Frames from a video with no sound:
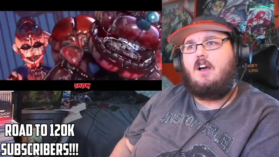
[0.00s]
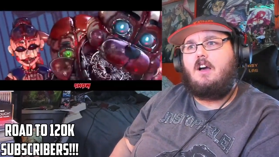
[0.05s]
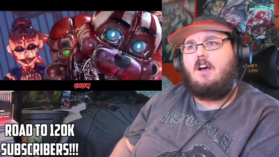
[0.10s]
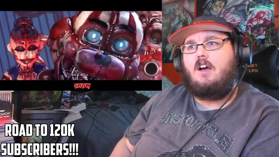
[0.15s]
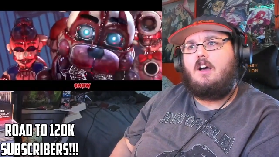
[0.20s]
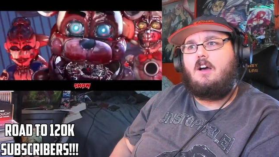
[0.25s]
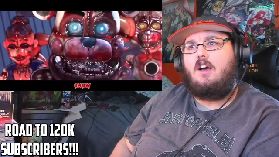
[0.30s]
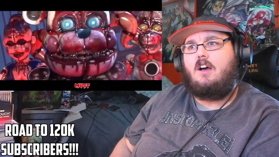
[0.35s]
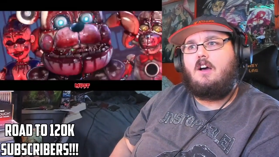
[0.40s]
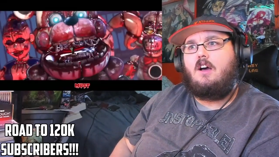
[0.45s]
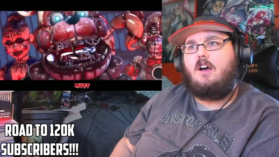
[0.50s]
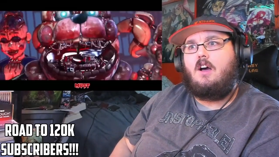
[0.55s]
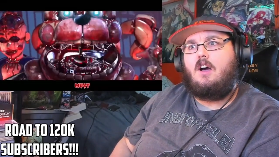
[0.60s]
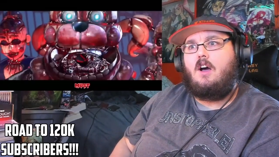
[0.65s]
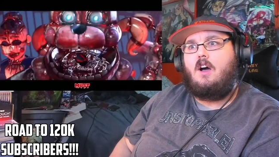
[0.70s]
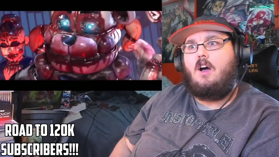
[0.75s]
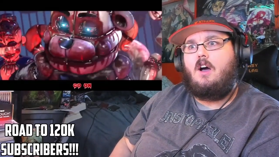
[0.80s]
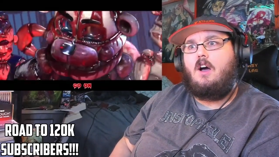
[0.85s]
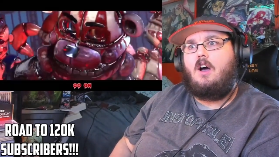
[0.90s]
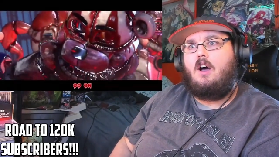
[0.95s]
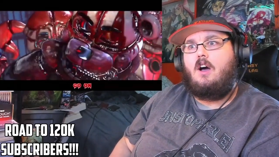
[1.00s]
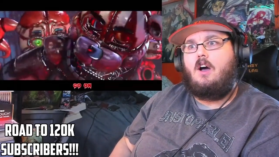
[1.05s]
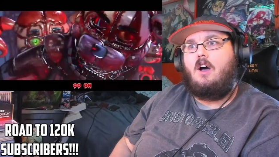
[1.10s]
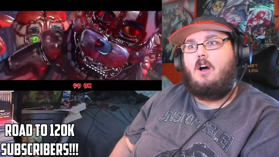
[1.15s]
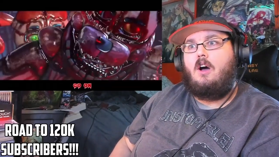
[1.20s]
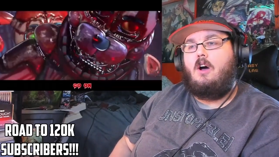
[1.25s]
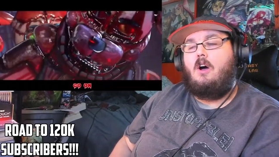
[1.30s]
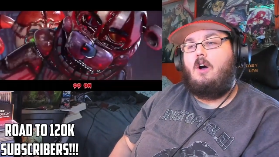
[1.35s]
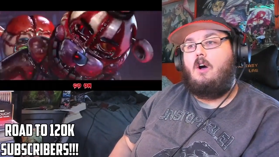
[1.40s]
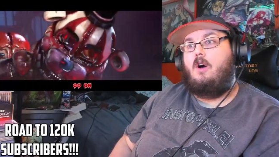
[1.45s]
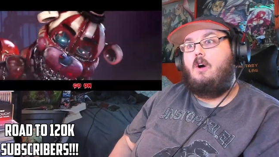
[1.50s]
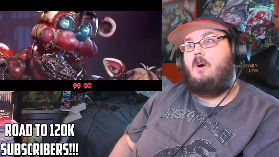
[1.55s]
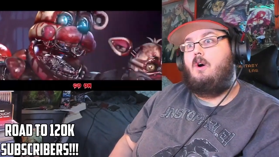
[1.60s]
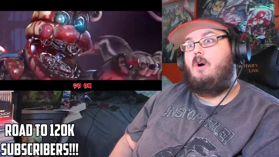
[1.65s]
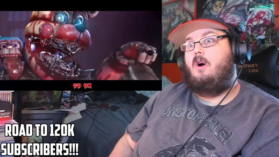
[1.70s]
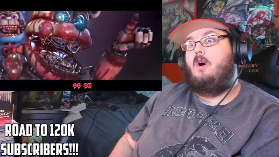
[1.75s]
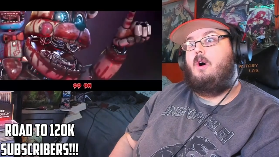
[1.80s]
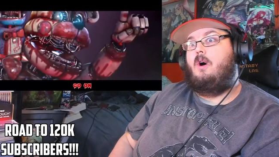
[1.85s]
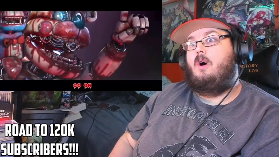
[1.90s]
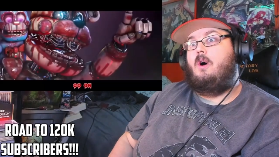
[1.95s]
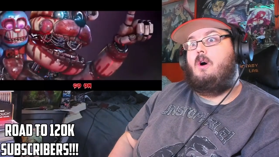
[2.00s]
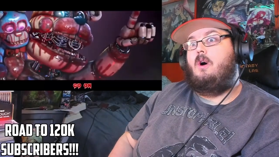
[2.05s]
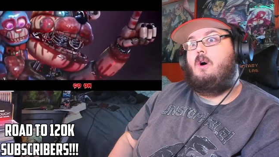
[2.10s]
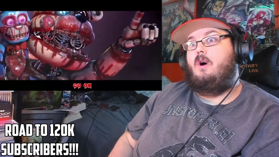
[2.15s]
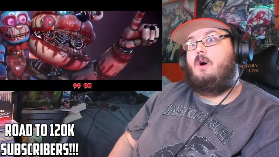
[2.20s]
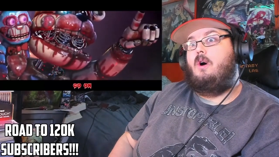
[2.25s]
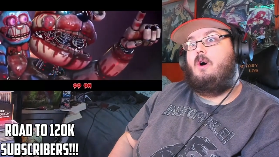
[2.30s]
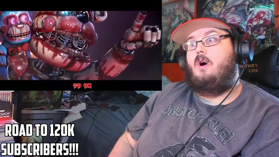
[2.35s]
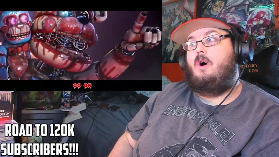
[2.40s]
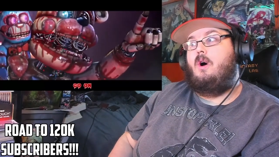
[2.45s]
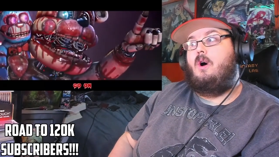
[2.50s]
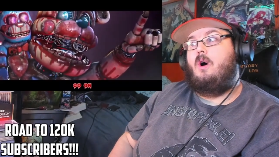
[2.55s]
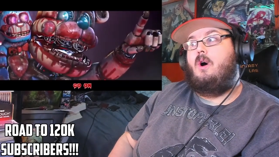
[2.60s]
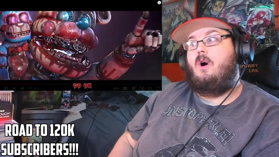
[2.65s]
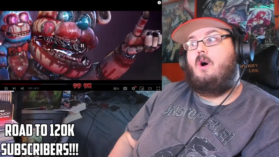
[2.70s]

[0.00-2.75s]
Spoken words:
Nothing is said.